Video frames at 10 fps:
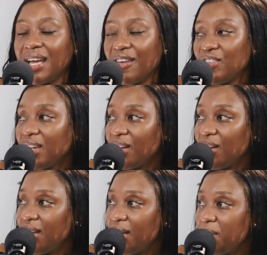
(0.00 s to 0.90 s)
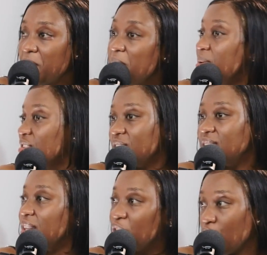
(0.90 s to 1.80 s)
having maybe
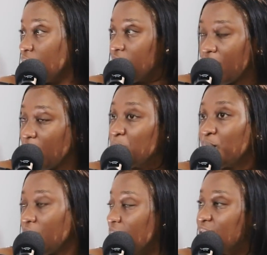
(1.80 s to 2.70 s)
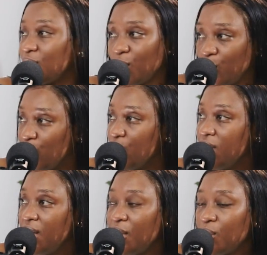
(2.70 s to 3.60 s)
just that product alone
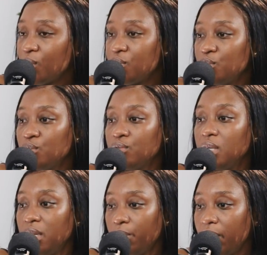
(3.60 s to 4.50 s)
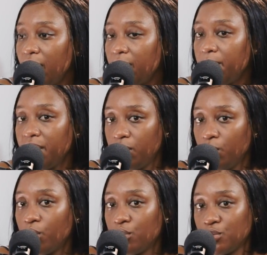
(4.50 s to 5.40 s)
would do really well, but it
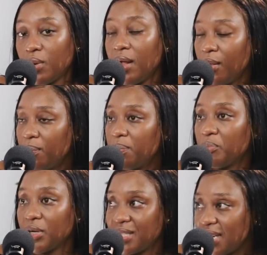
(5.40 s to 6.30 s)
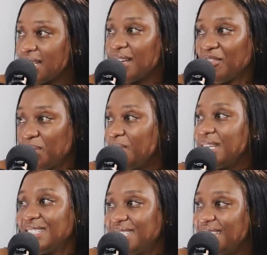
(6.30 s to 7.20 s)
would also help protect
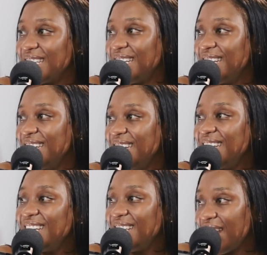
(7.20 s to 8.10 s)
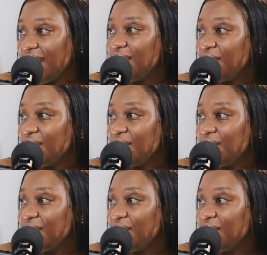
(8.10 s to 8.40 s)
everybody's skin. Yeah.